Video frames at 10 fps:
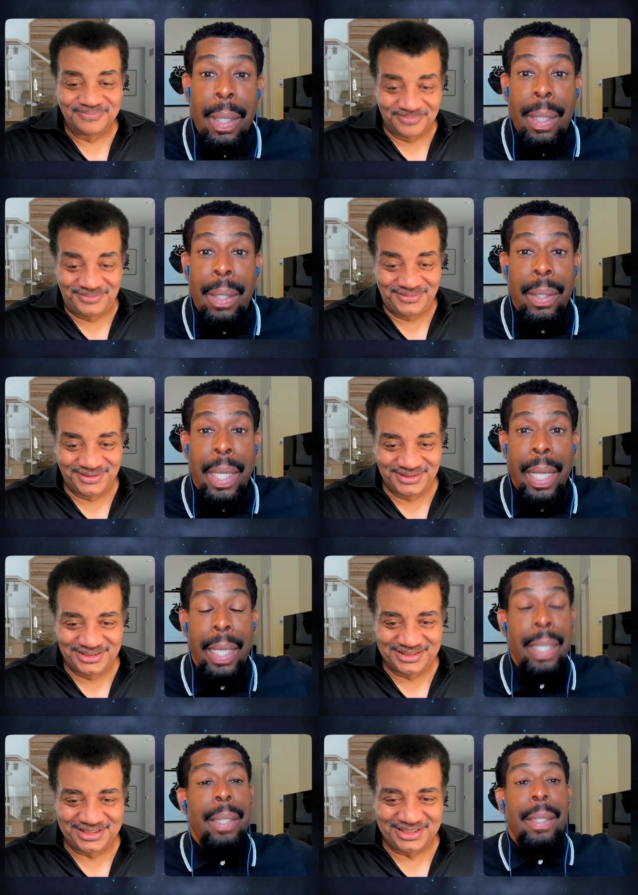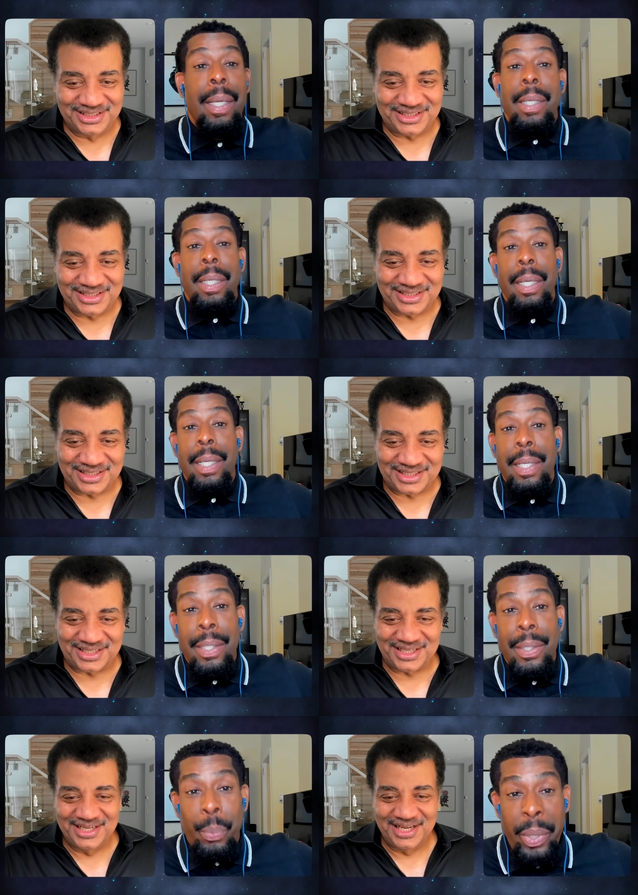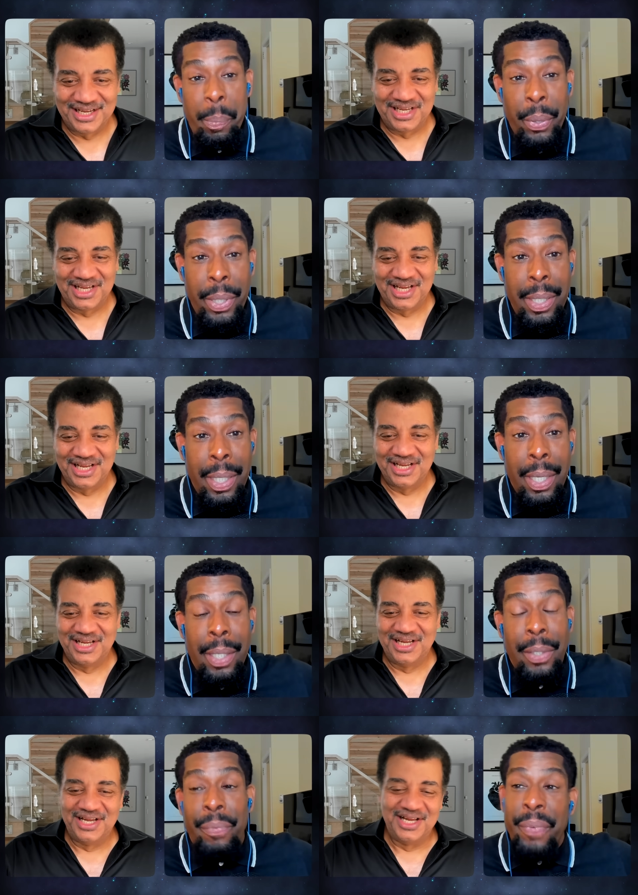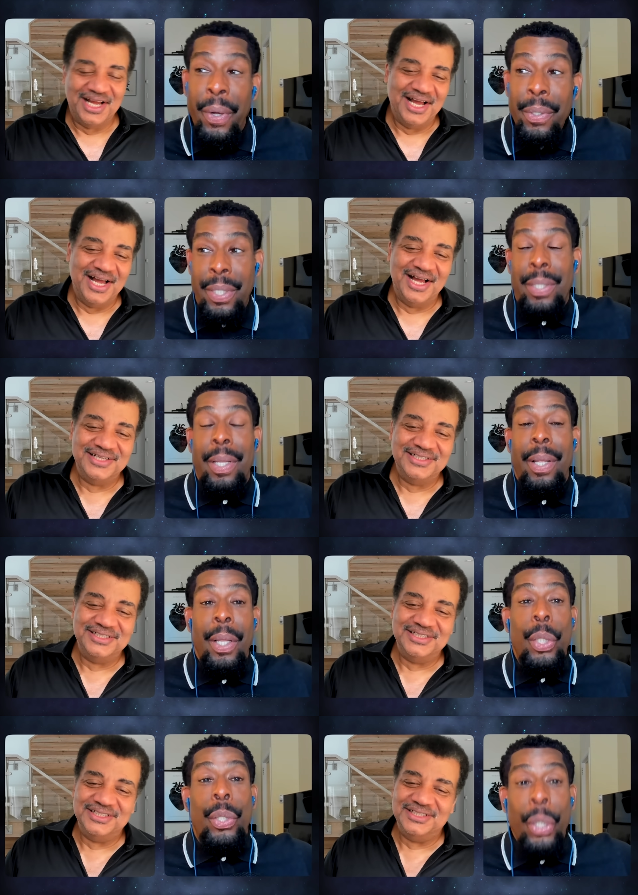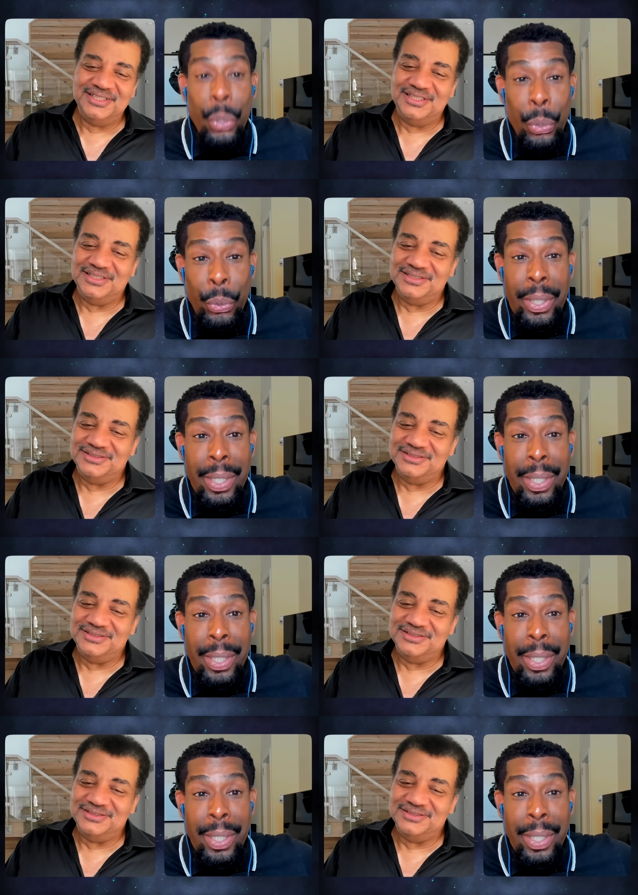Speaker 1: okay? Because we put the first dude.